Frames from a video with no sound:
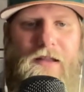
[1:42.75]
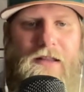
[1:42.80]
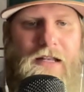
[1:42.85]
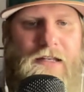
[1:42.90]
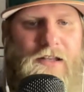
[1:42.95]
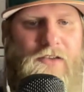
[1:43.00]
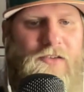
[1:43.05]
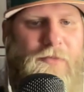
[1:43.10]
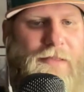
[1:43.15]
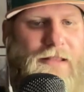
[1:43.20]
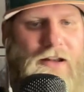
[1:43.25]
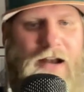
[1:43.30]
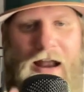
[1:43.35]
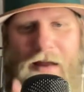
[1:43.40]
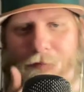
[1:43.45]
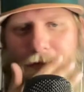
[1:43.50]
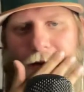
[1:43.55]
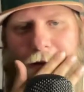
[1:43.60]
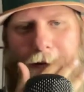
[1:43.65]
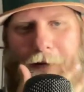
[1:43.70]
That doesn't mean there
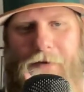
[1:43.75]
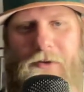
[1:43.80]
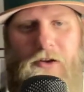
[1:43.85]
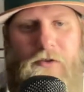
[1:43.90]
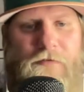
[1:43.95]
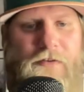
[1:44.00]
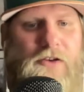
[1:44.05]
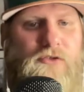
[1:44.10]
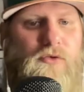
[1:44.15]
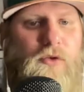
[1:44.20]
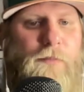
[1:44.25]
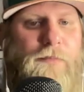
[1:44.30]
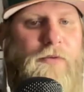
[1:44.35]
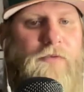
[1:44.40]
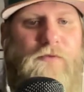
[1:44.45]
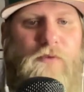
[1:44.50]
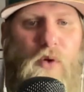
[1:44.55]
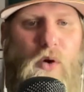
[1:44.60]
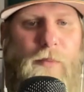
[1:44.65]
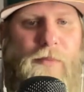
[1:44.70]
haven't been individual
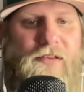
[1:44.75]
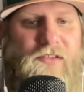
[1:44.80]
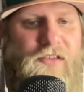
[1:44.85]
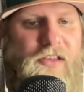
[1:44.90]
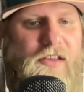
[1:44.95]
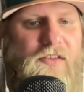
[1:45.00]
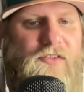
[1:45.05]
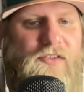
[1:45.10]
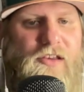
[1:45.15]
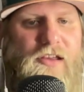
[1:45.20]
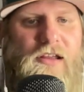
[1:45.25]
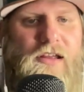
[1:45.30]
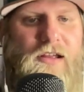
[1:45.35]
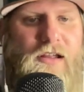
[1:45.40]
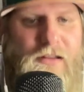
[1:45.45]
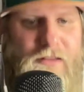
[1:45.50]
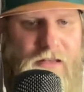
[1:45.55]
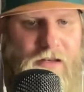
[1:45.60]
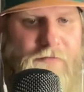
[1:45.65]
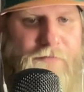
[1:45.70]
performances
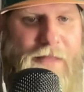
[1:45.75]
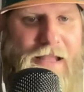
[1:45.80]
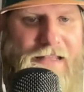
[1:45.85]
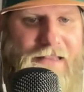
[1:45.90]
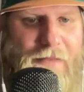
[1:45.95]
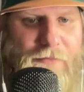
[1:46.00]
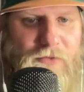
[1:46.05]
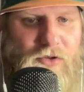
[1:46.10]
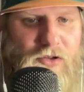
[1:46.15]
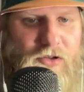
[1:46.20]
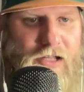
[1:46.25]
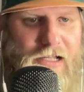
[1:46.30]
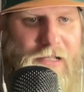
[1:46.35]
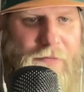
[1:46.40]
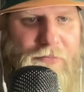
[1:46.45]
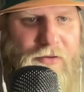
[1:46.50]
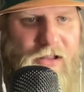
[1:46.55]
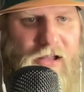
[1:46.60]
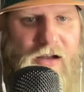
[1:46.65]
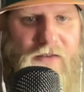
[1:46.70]
that have made them look like
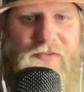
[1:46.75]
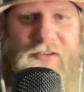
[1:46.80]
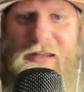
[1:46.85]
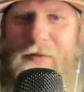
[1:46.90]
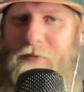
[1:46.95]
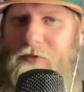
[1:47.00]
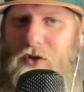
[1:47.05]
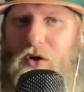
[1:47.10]
a playoff team.